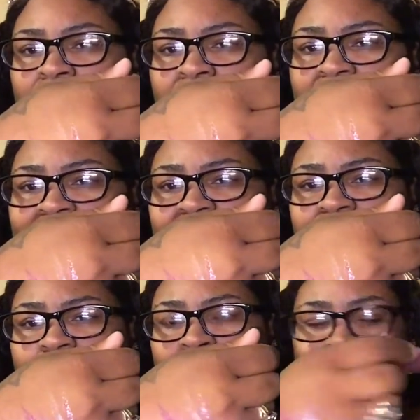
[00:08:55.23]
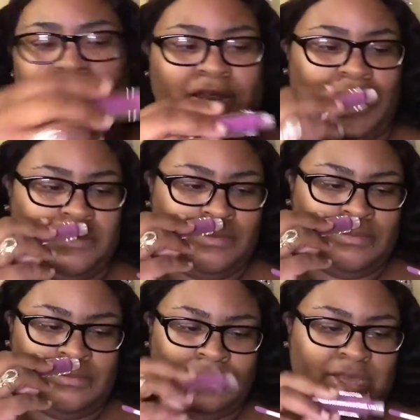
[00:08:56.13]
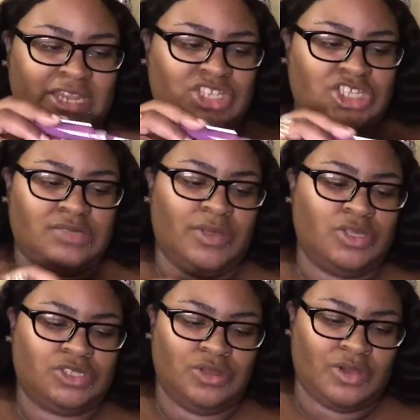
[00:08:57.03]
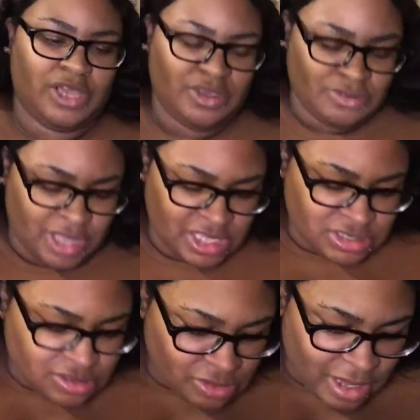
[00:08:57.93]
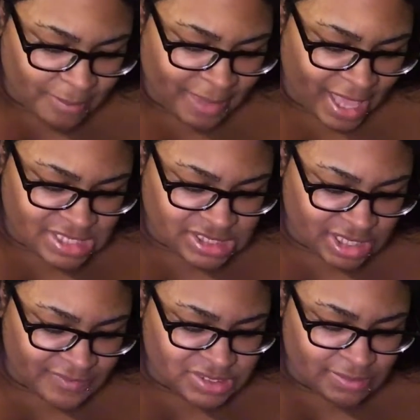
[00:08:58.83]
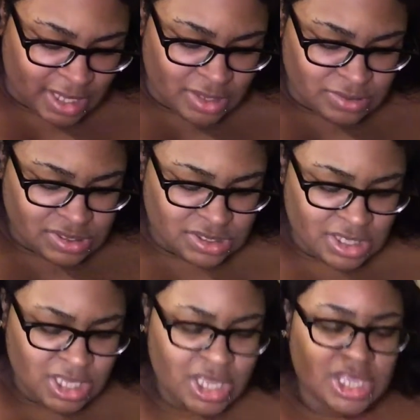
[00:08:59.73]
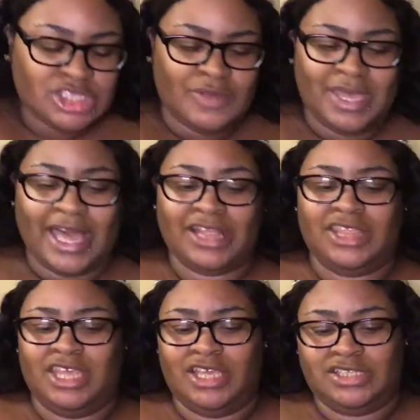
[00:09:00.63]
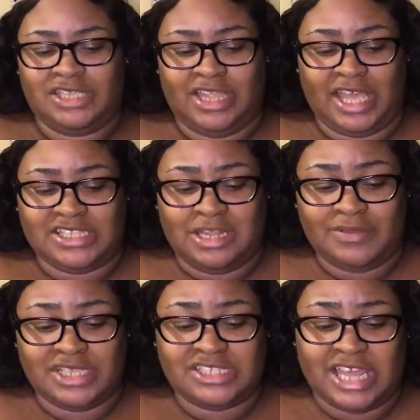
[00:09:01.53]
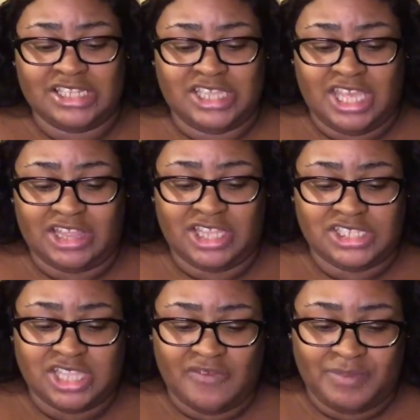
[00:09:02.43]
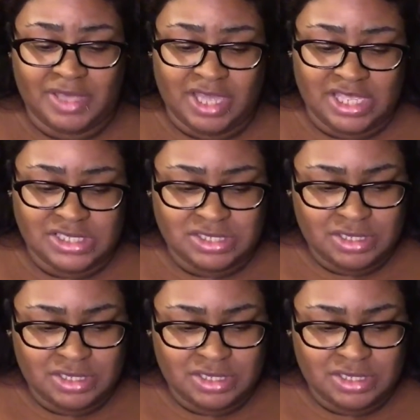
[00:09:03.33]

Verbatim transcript: And that is pretty. And they just smell so good. You guys know how MAC stuff smells. So I got this, and like I said, I was excited to get this stuff because